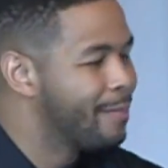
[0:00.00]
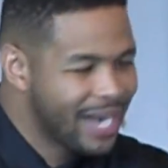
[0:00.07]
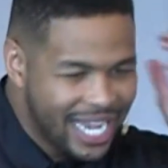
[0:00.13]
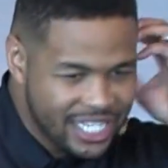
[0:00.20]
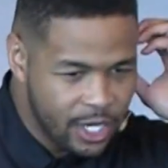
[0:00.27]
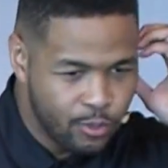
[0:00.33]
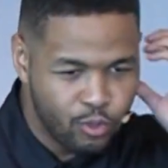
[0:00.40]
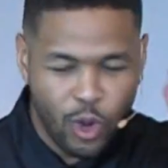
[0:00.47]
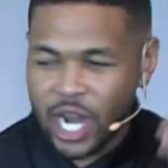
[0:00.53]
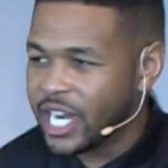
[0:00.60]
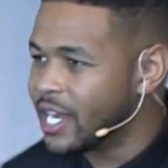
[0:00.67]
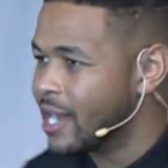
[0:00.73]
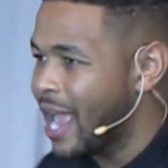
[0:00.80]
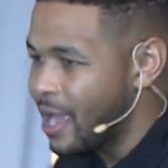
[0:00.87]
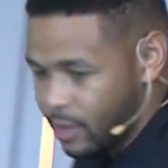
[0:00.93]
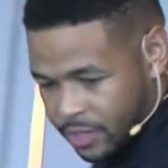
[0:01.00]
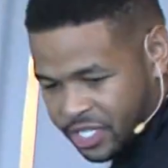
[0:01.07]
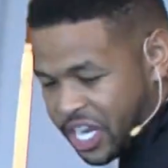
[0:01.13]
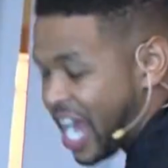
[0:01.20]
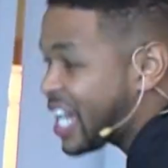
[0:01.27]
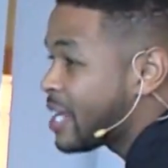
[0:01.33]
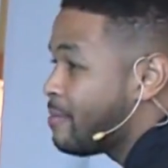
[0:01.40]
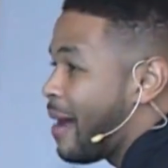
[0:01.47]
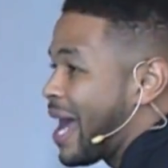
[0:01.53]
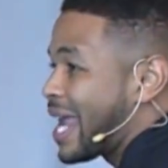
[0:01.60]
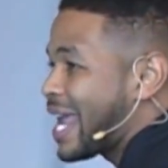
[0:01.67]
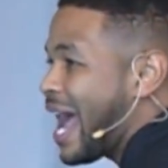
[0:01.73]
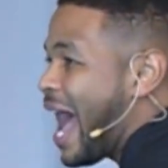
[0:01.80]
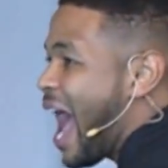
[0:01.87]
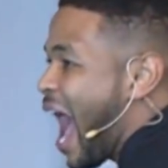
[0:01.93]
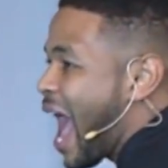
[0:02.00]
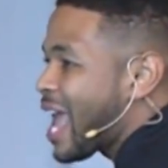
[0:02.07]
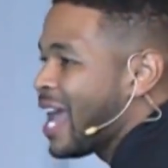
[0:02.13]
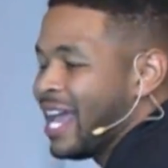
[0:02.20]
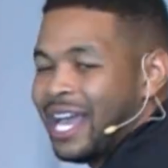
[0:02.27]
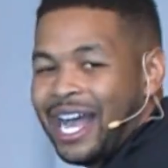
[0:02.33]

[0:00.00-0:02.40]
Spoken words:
but as I'm running and checking my guy,